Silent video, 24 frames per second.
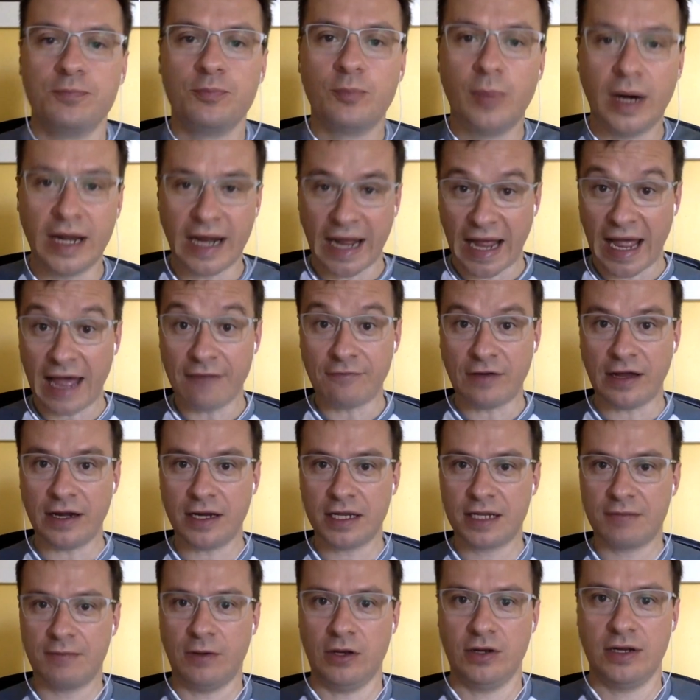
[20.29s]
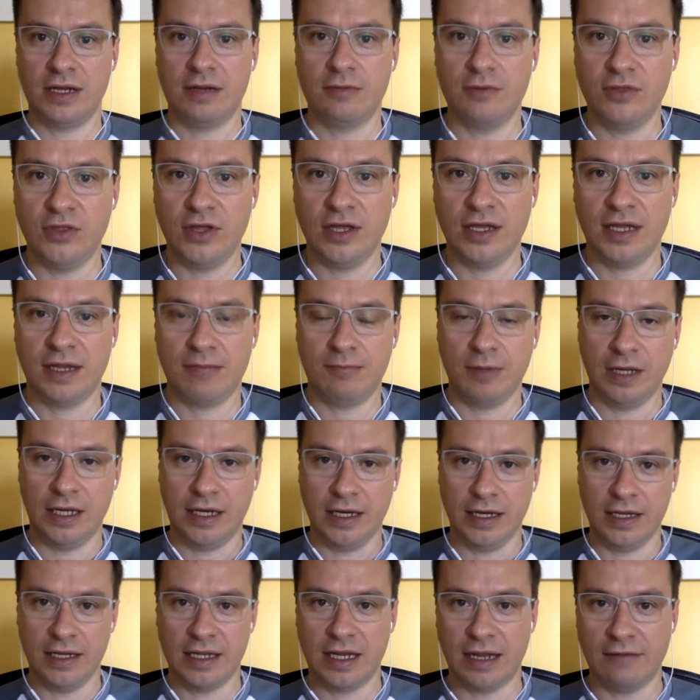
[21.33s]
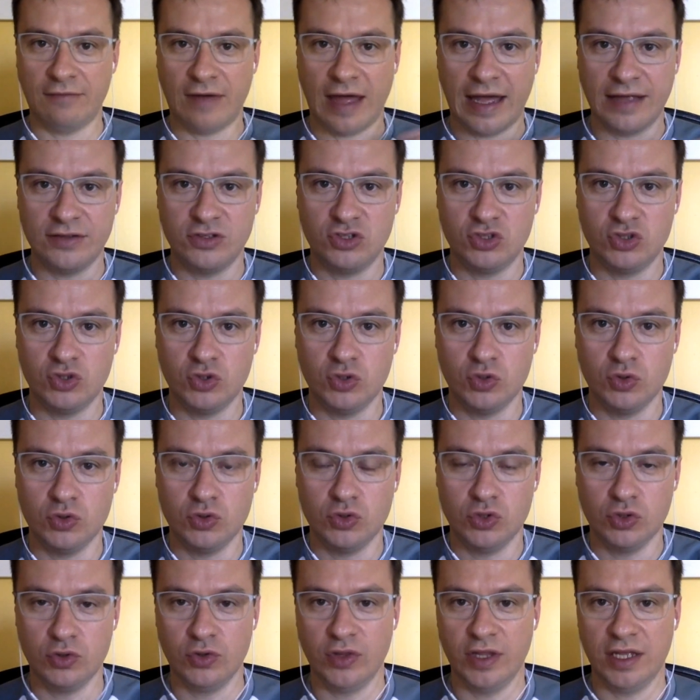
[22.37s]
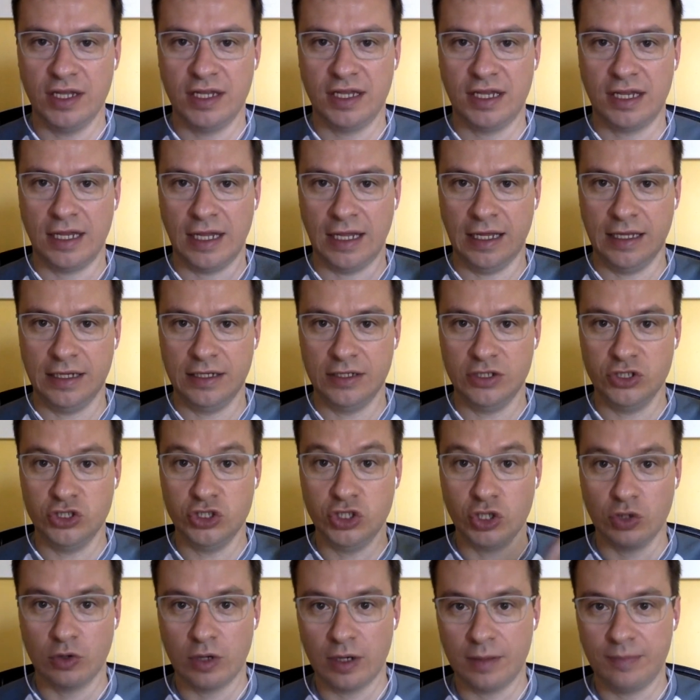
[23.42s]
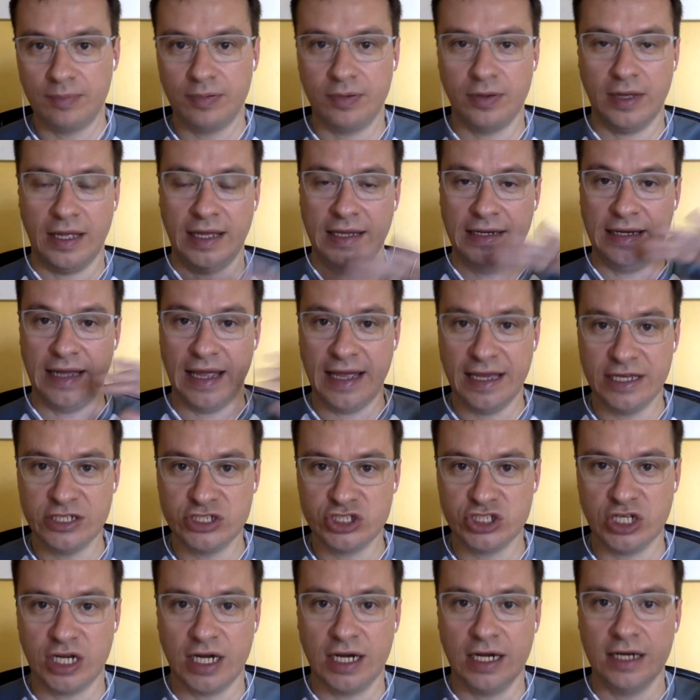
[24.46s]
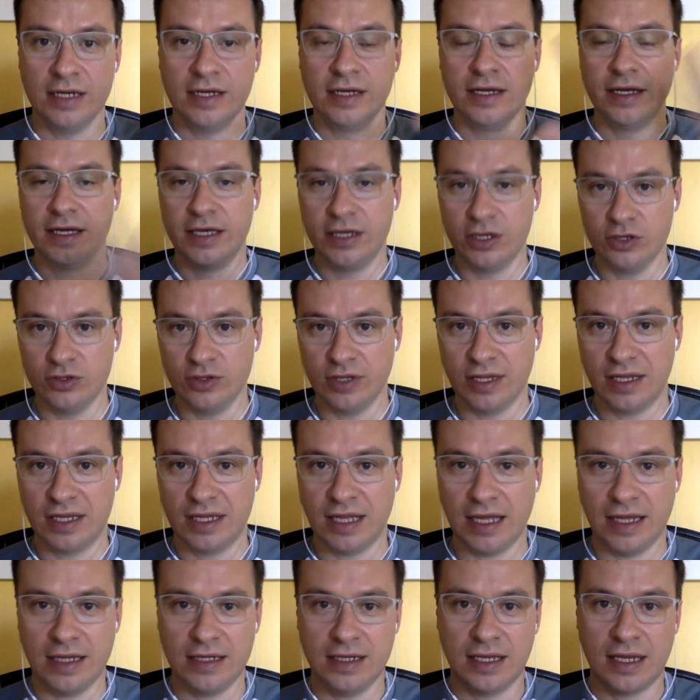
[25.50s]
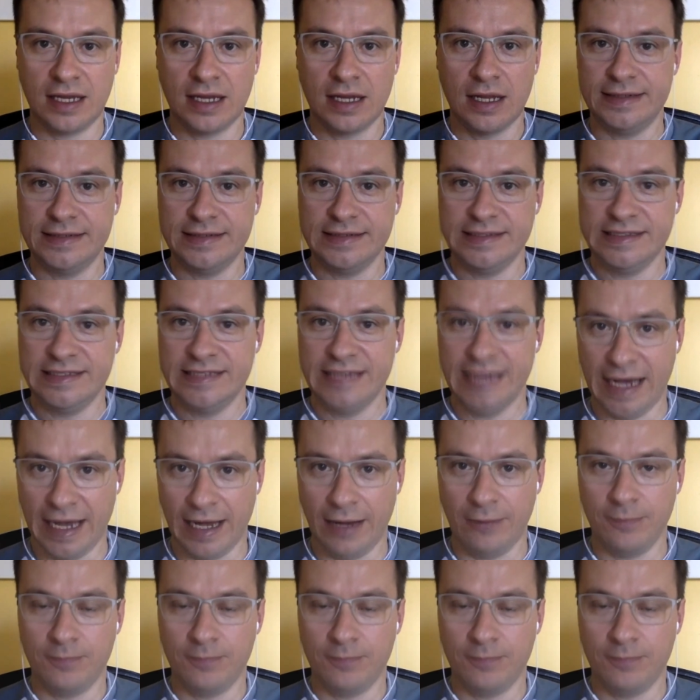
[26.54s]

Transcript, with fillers: But I have had experience with this because I've had to do this in Europe, in Asia, here in the States. Uh, yeah.